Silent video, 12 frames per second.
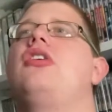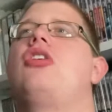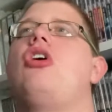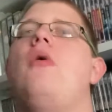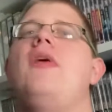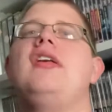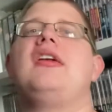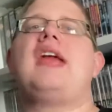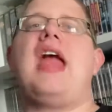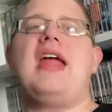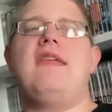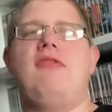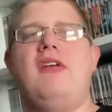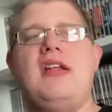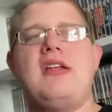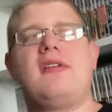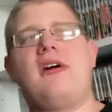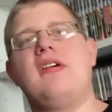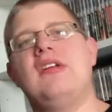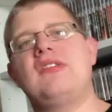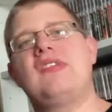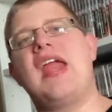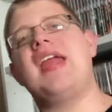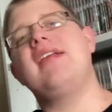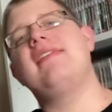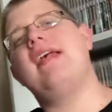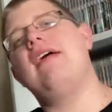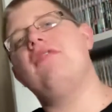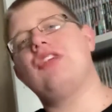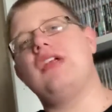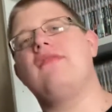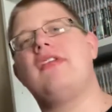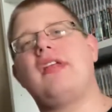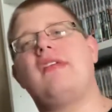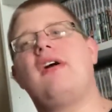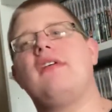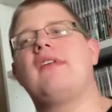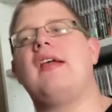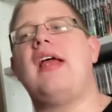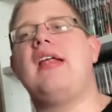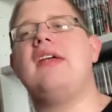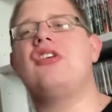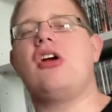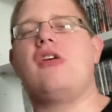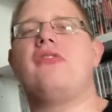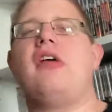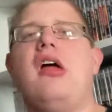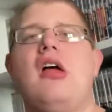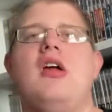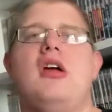in the TARDIS, taking Sarah Jane around the TARDIS, and then he shows her